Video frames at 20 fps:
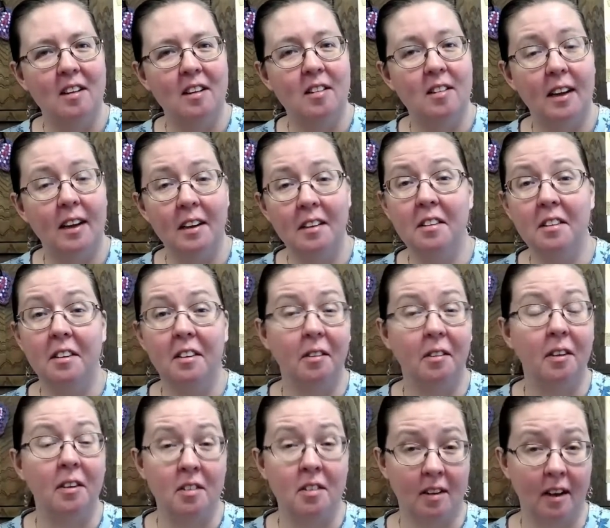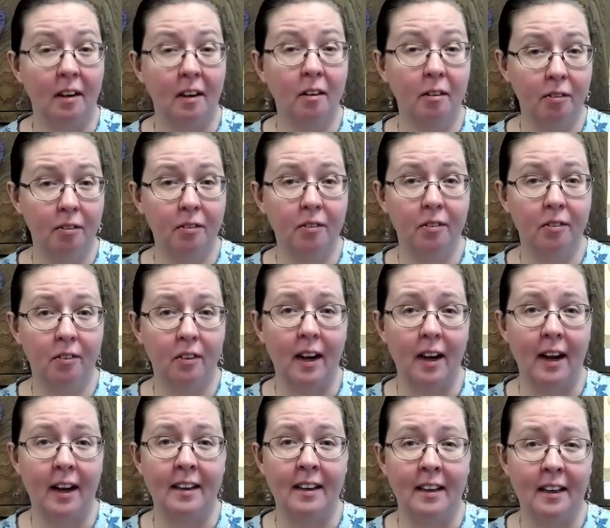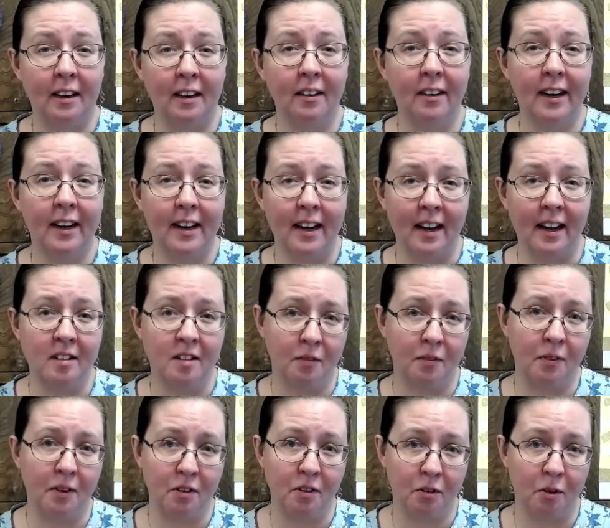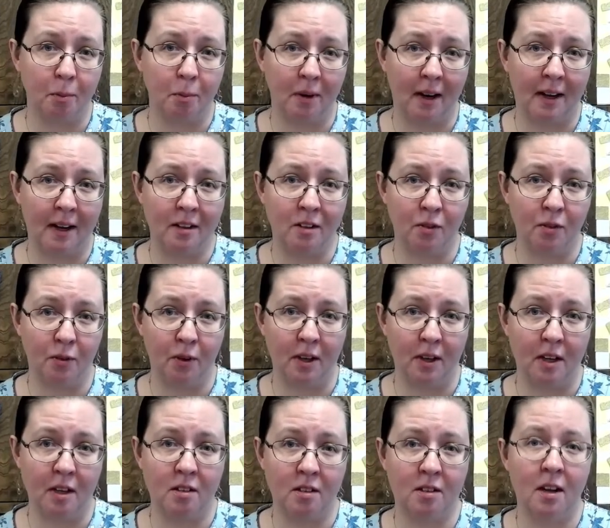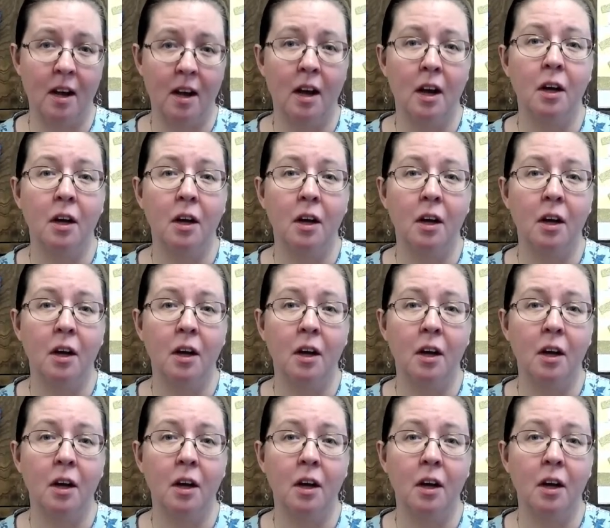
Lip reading: say to yourself and hear it as if it's from God's voice,